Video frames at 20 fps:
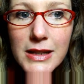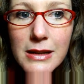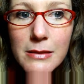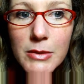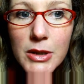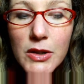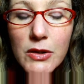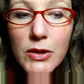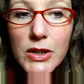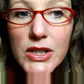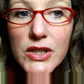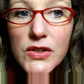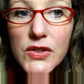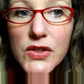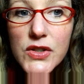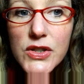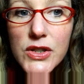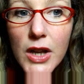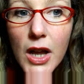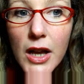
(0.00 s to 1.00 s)
And I'm going to
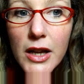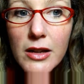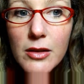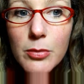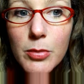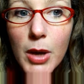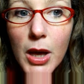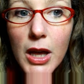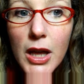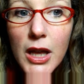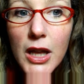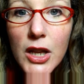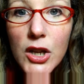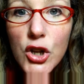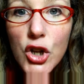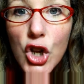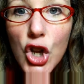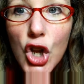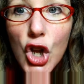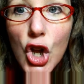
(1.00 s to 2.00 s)
stock up
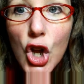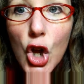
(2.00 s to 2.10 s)
on